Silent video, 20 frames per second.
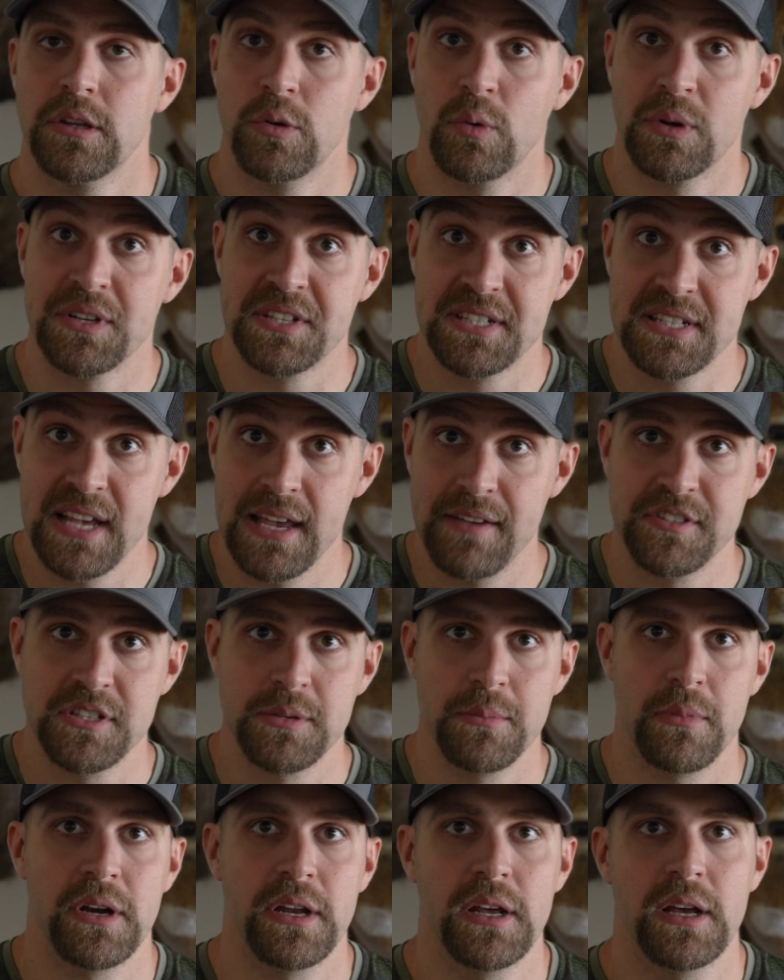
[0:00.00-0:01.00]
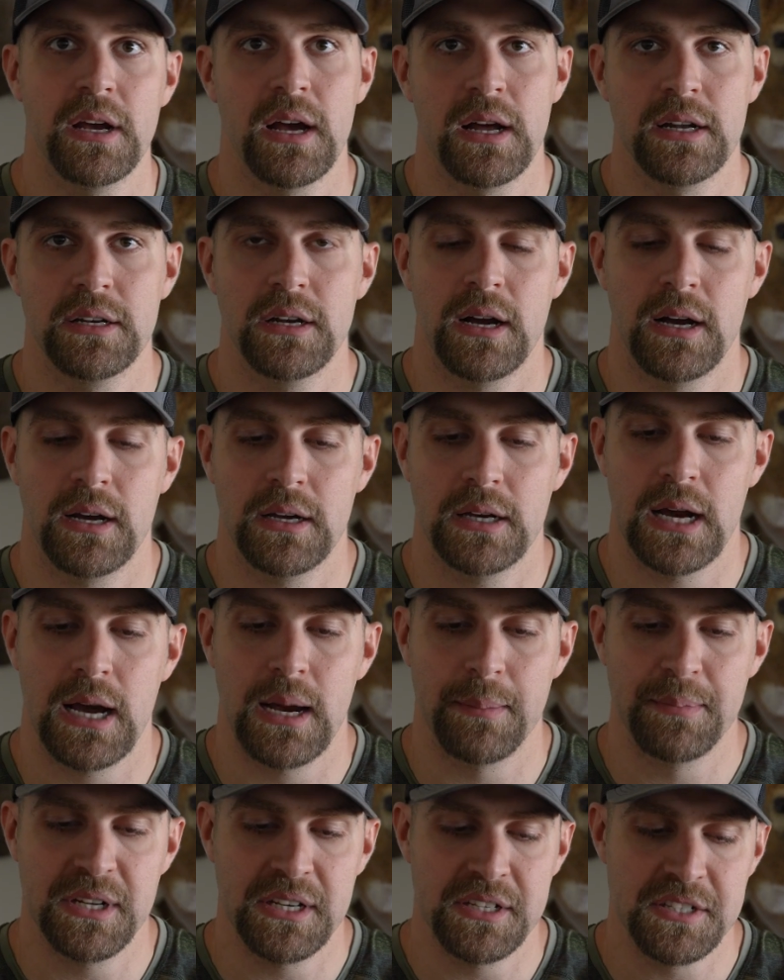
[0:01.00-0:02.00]
you want to save some money on
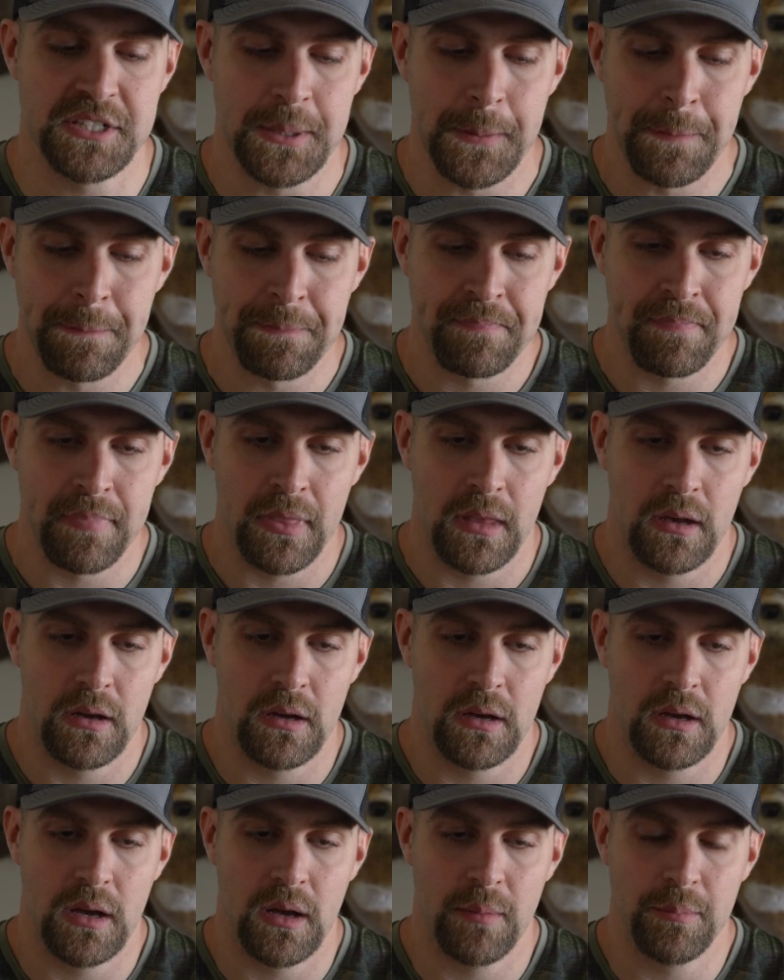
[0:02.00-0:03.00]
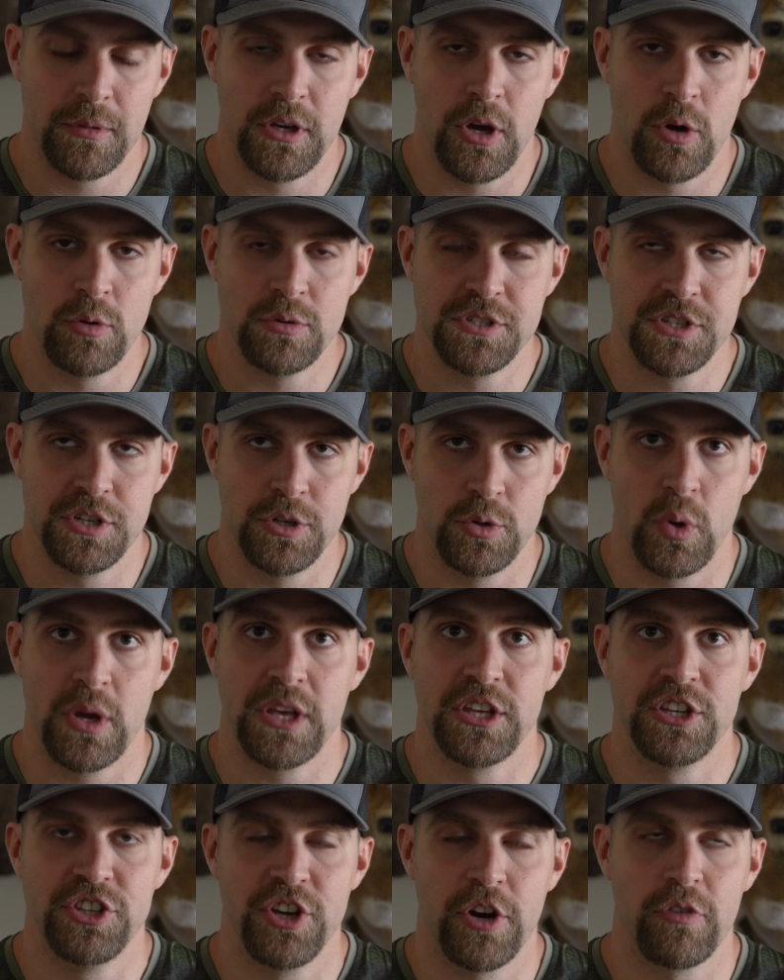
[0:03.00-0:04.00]
optics, go to
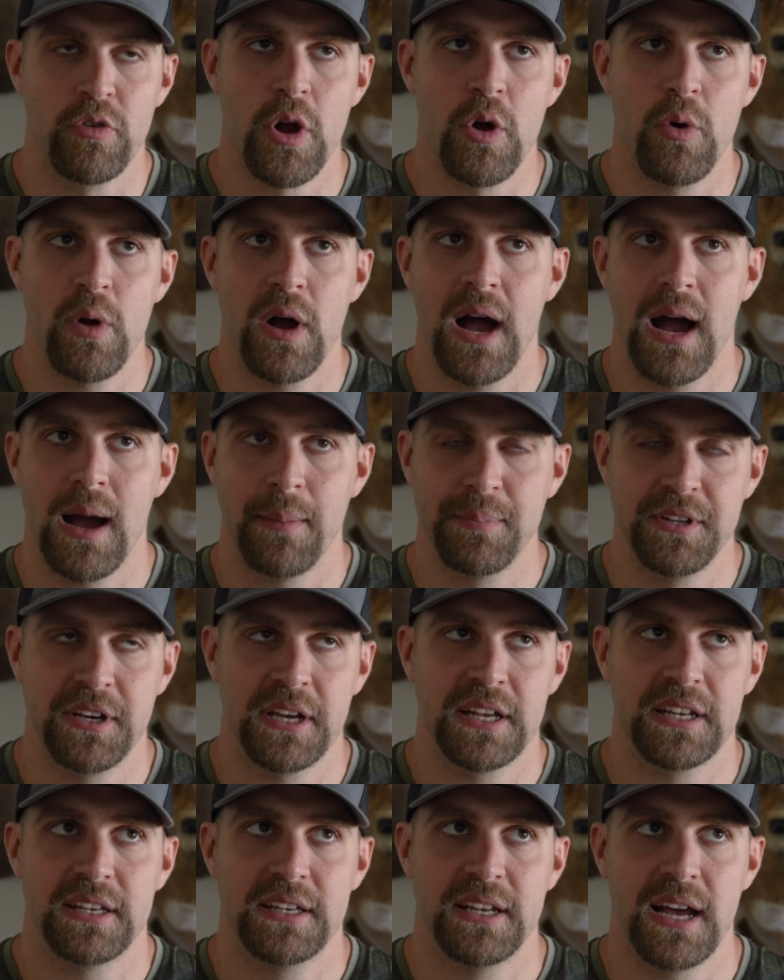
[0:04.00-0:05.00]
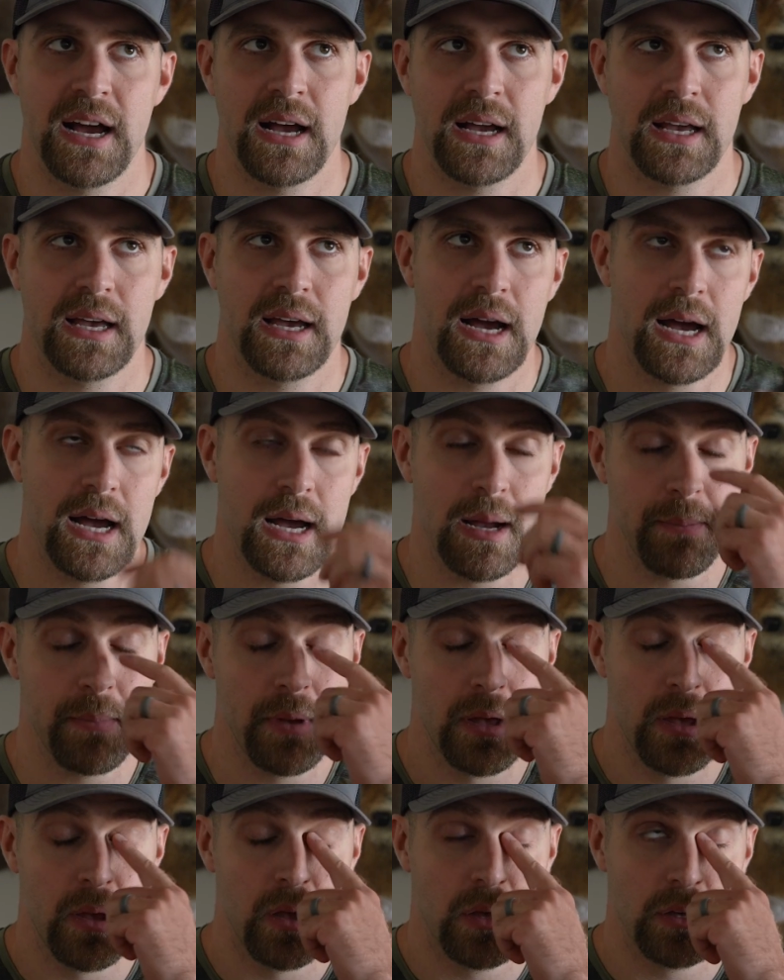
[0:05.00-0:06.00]
eurooptic.com,
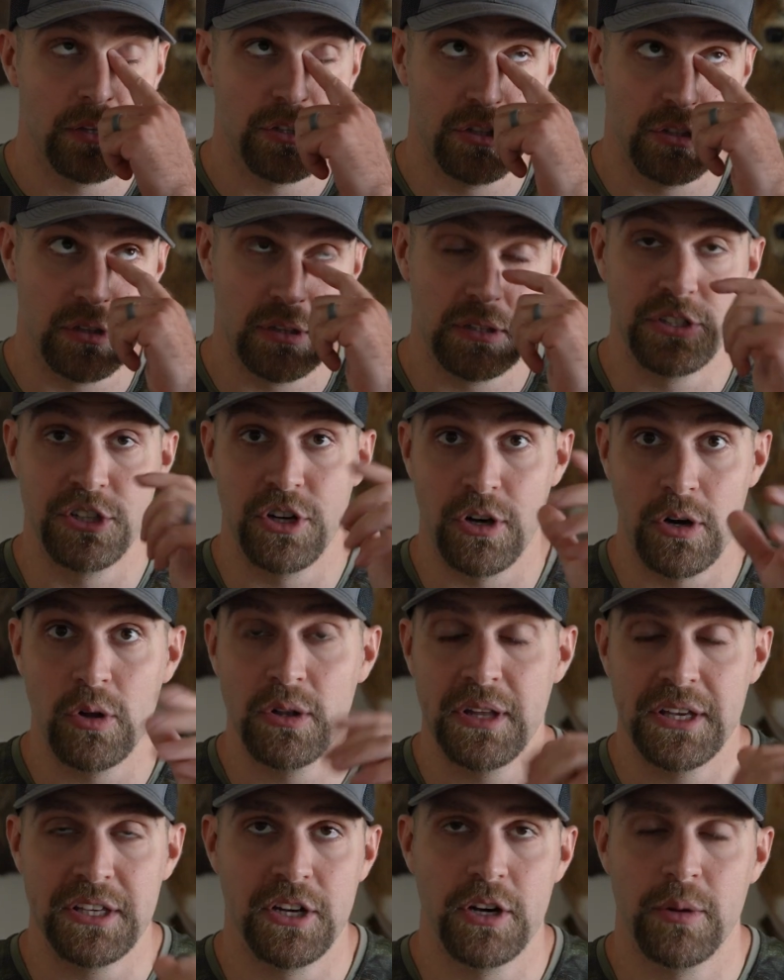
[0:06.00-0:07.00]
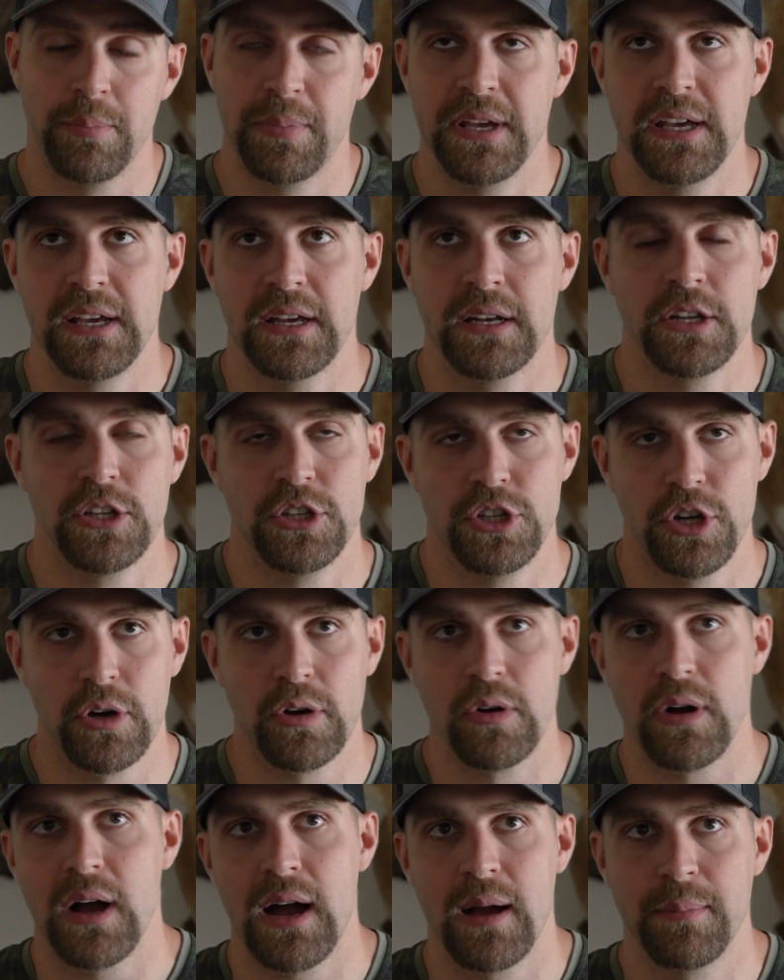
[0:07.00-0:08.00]
euro like European,
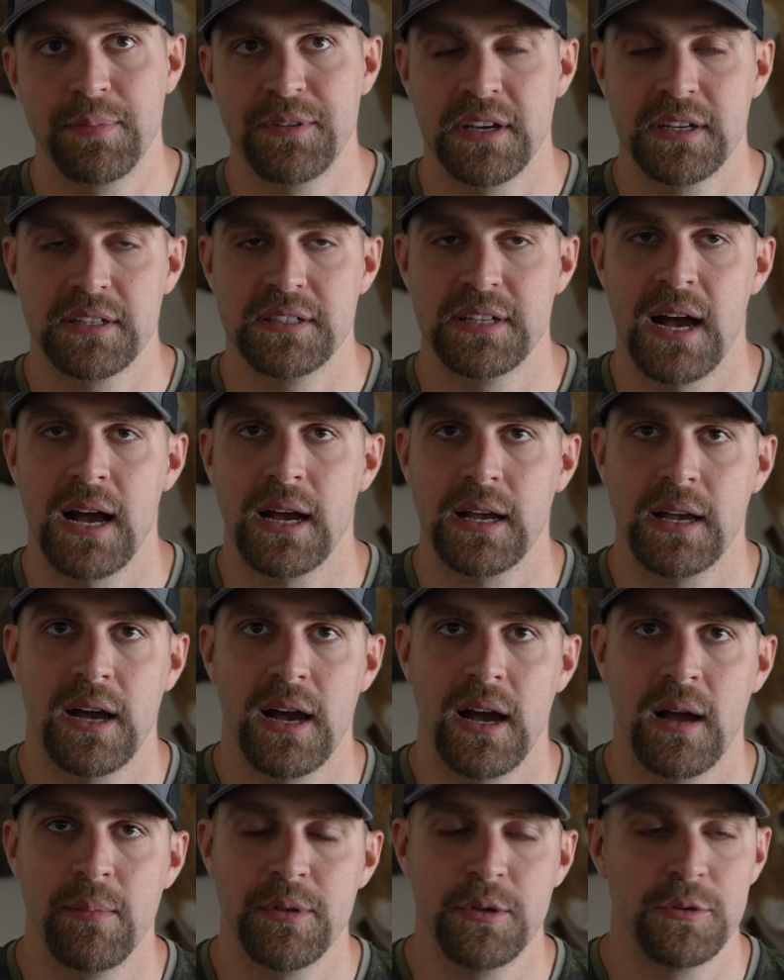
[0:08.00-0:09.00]
eurooptic.com.